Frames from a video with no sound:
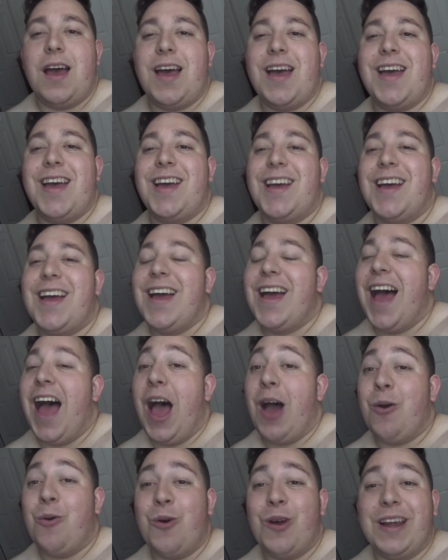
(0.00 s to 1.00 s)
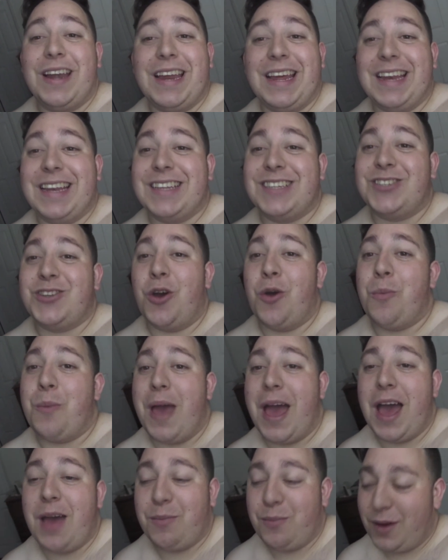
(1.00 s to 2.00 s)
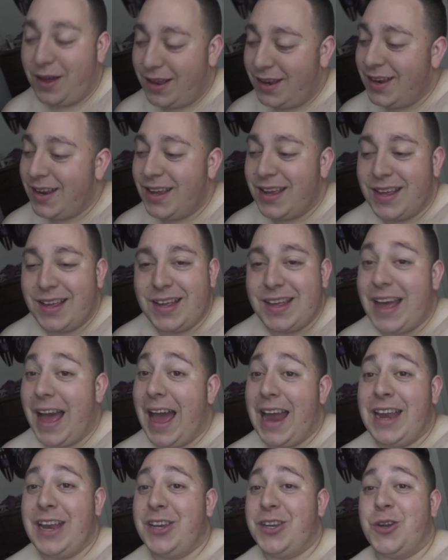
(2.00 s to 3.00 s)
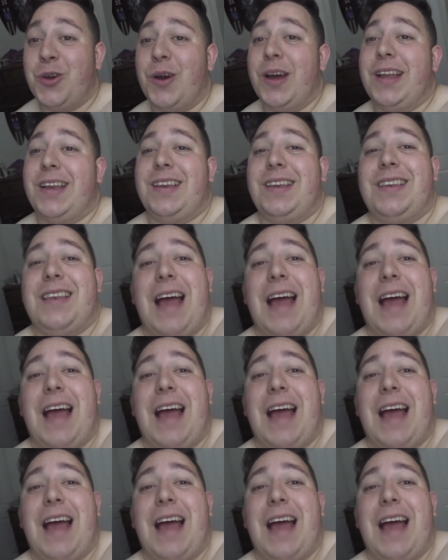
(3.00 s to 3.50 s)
I wanted to eat it so bad," but I didn't do it.